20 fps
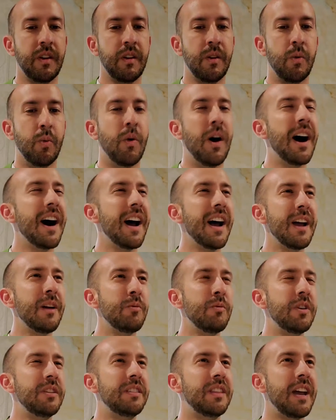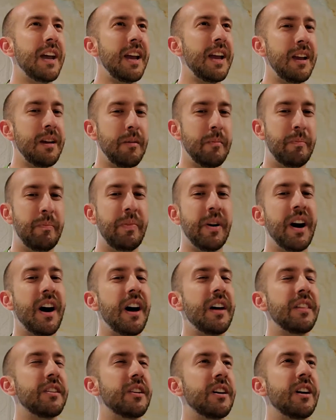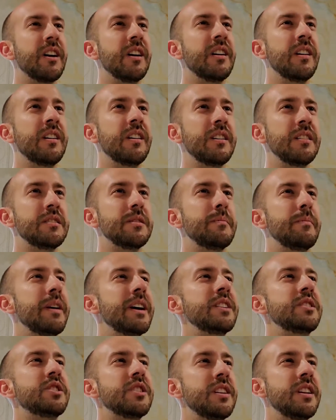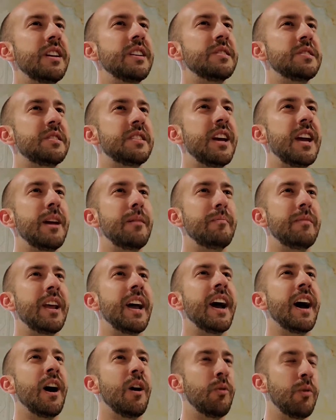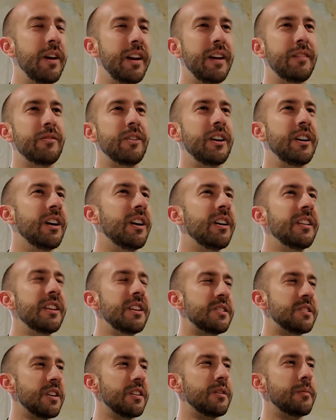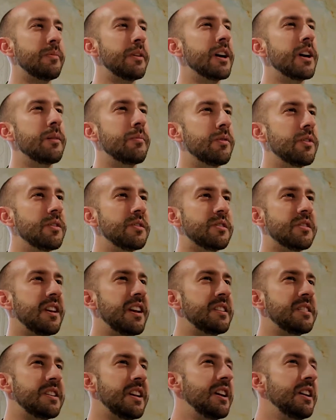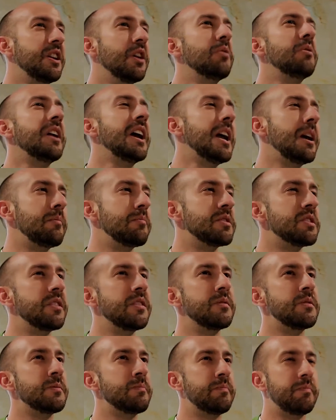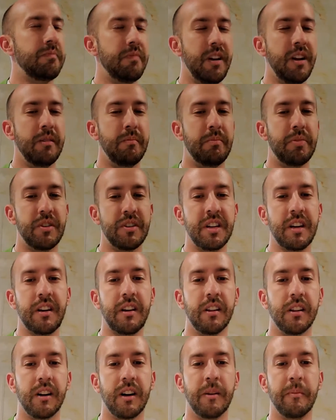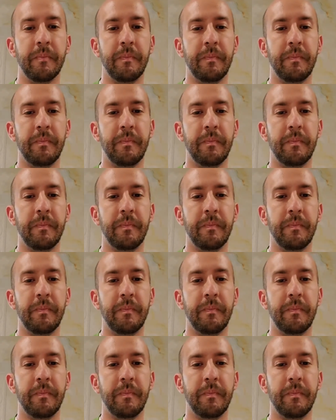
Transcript: Why would they bother to mention his name now whenever in all these other parables they say no names in particular?